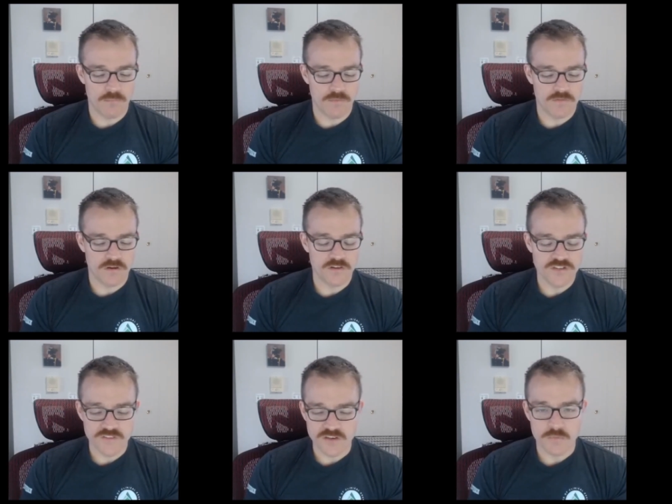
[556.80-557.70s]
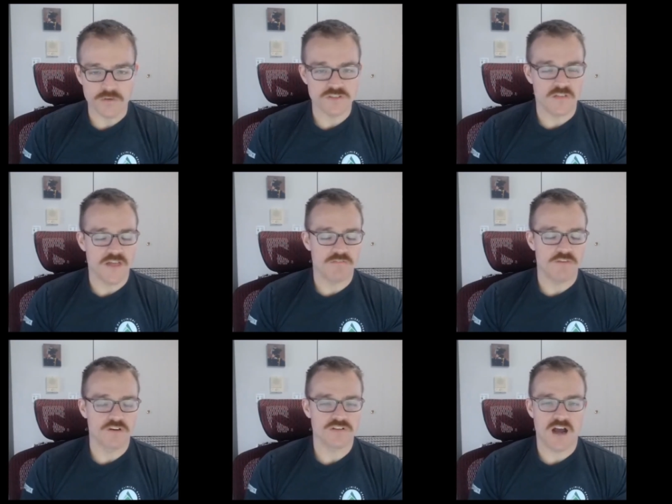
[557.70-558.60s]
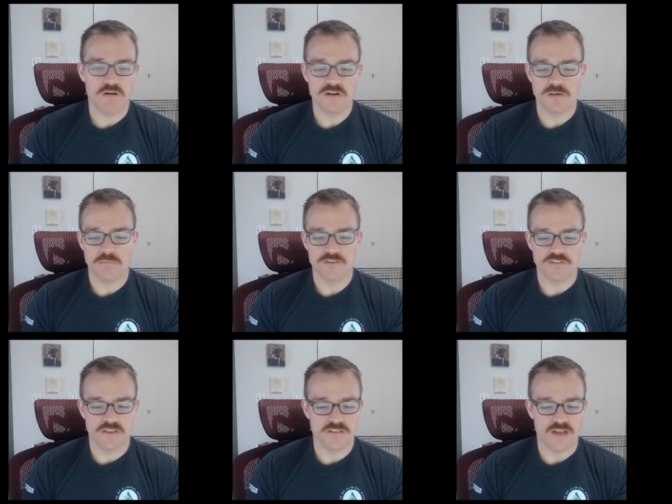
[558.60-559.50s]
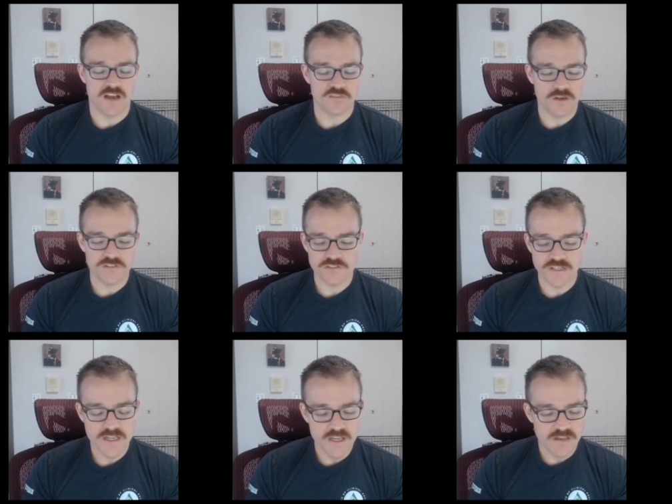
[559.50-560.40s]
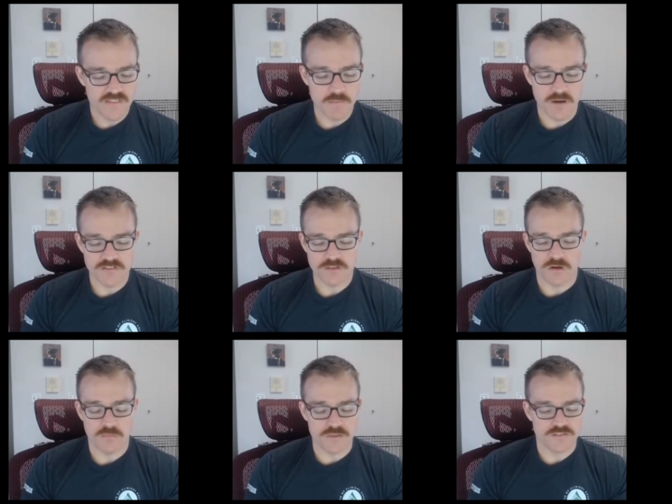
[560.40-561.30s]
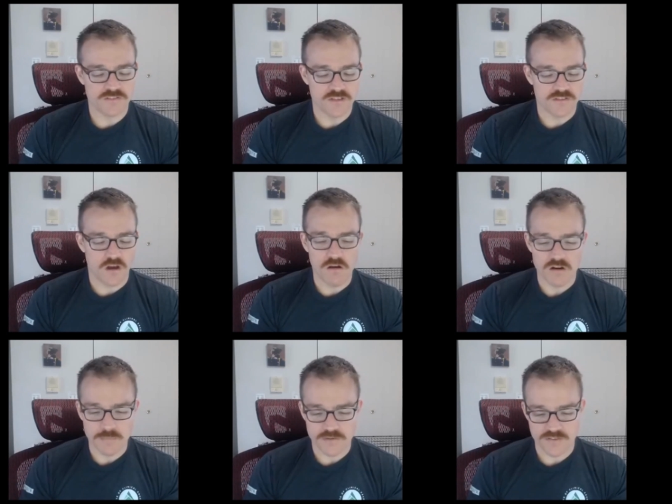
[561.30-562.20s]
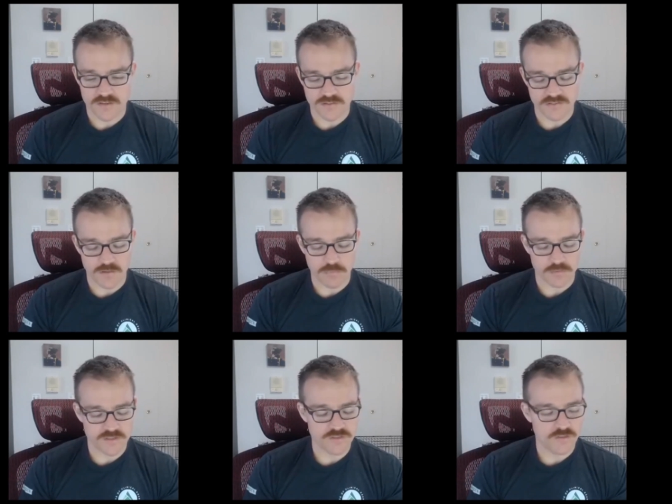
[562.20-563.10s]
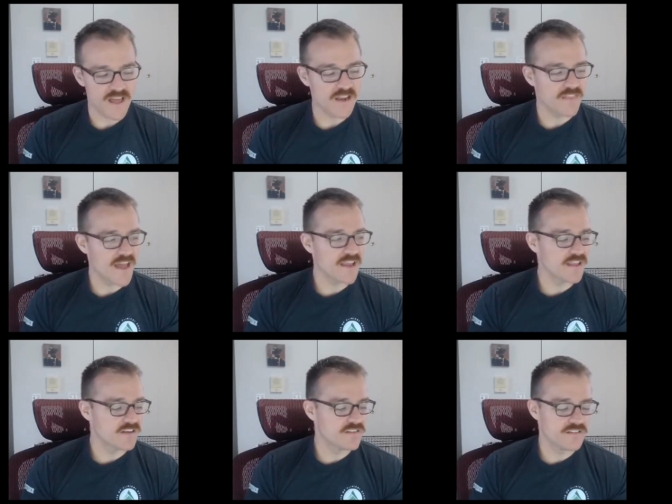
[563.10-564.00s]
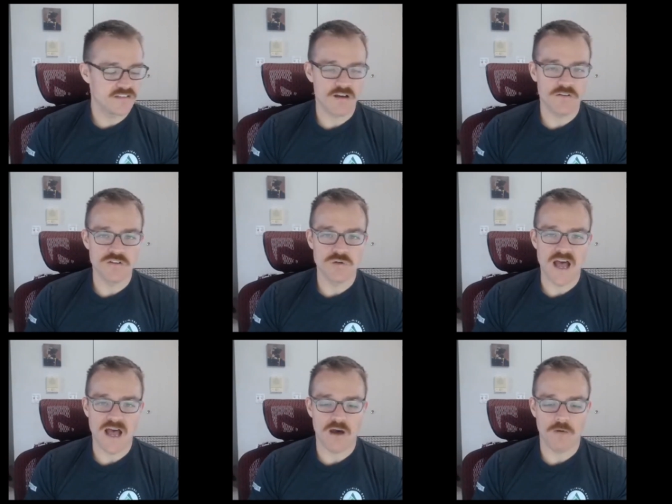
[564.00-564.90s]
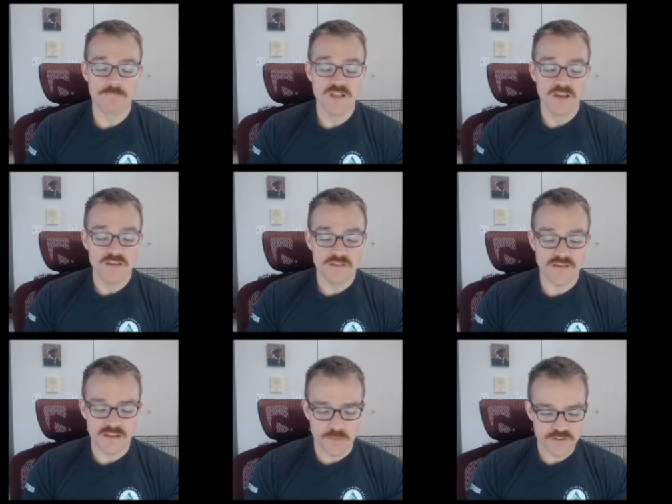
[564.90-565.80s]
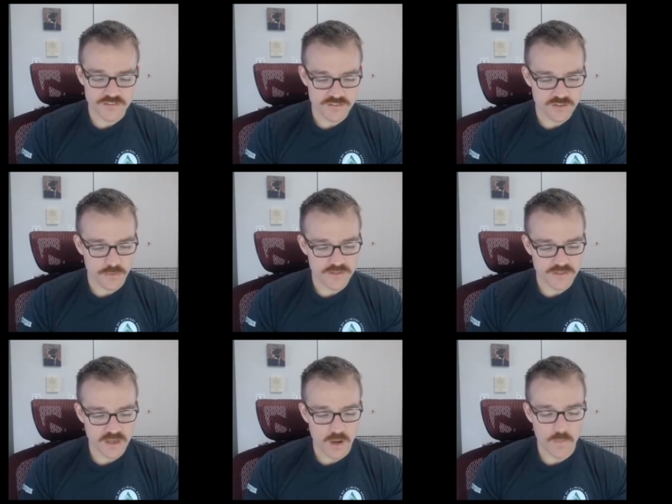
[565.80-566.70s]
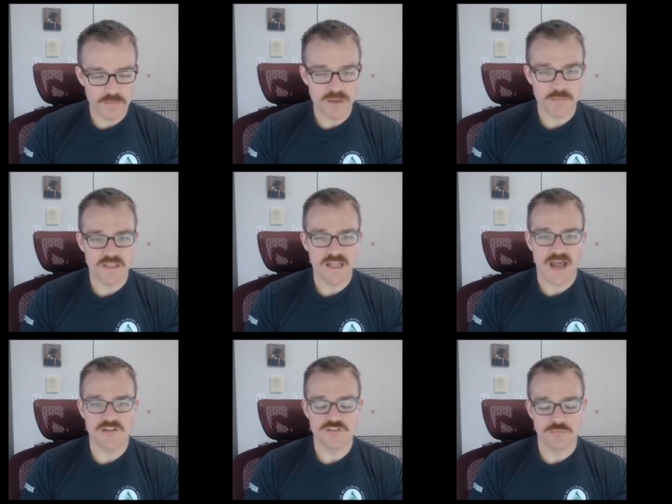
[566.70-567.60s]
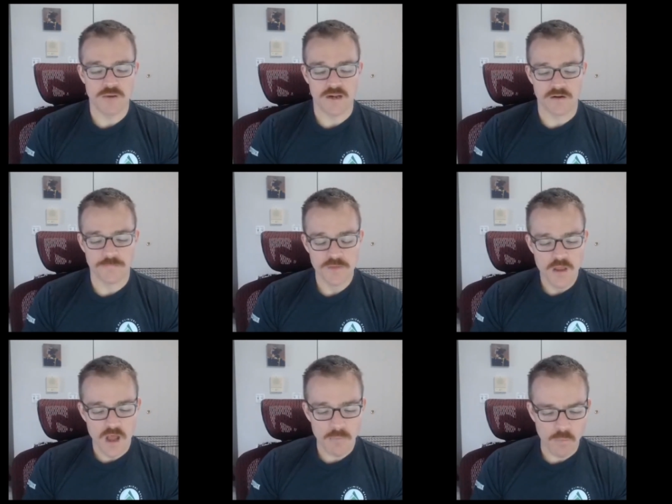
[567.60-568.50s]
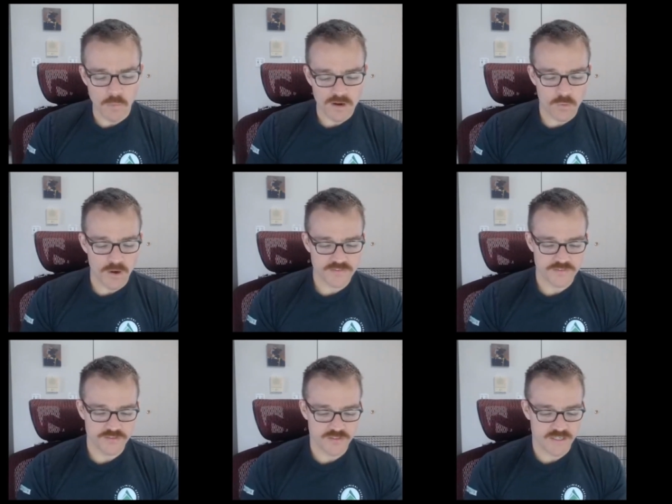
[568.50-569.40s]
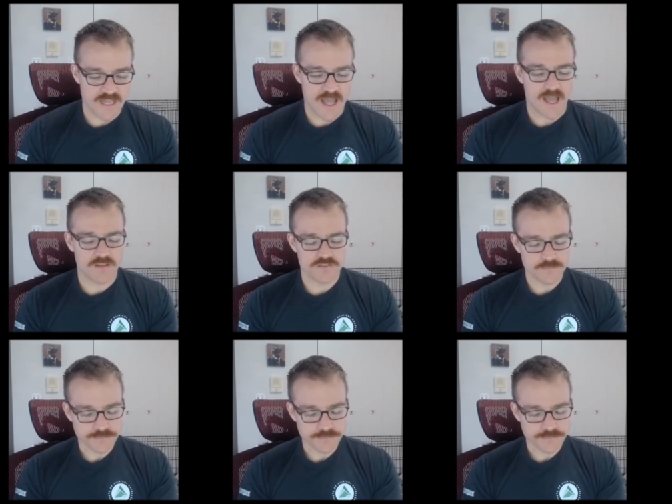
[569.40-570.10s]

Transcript: crunching the numbers on that functional outcome measure, like the Oswestry, they might show up as is 100% disabled, and so that that can tell you how the evaluation is going to go, and maybe guide you better about what questions you're going to ask.